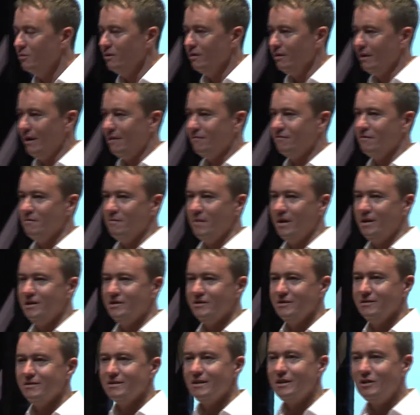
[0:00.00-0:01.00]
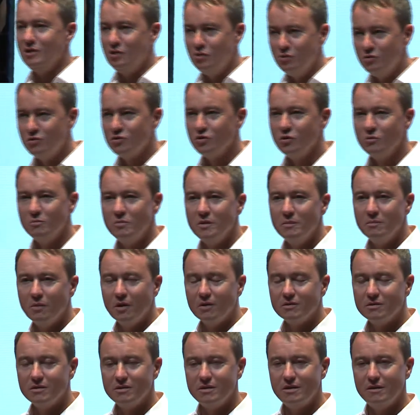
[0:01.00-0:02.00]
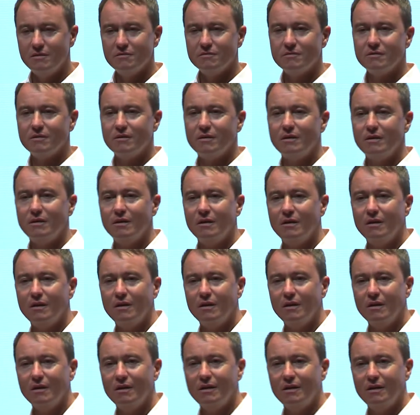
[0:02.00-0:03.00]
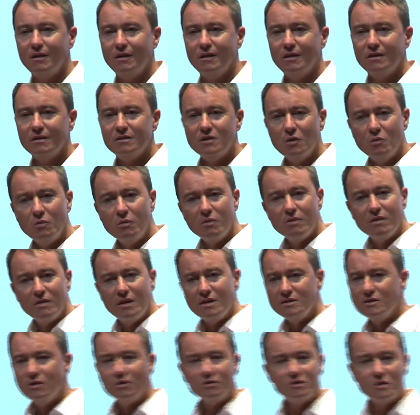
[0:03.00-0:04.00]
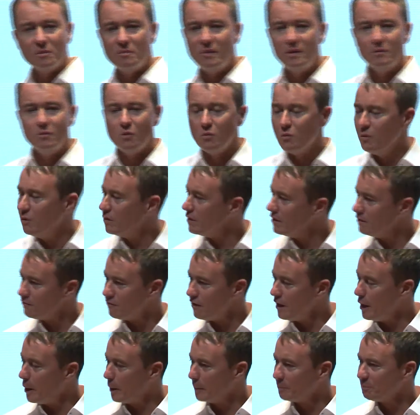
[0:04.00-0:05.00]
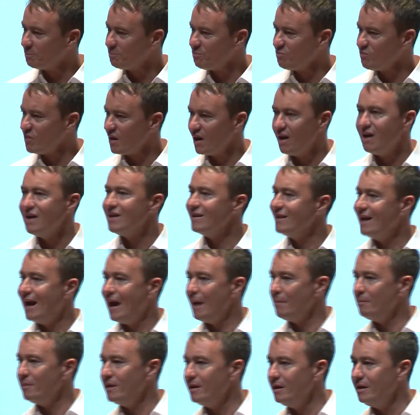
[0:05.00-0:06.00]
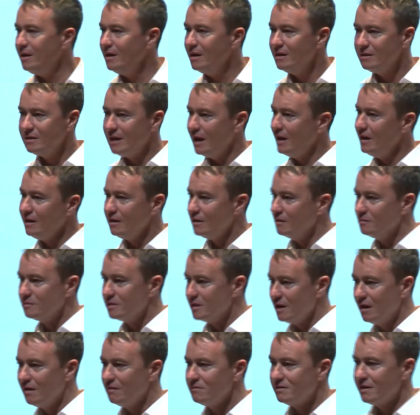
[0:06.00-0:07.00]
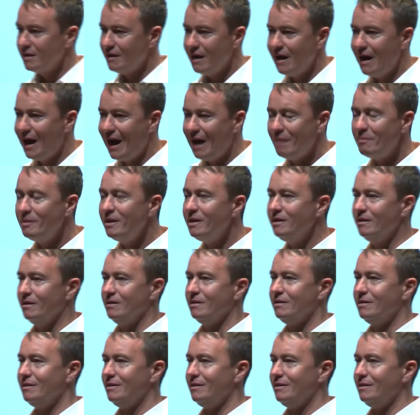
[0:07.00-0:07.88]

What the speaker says: with affirmations that you should be positive. So there's lots of people walking around unhappy, telling themselves that they're happy.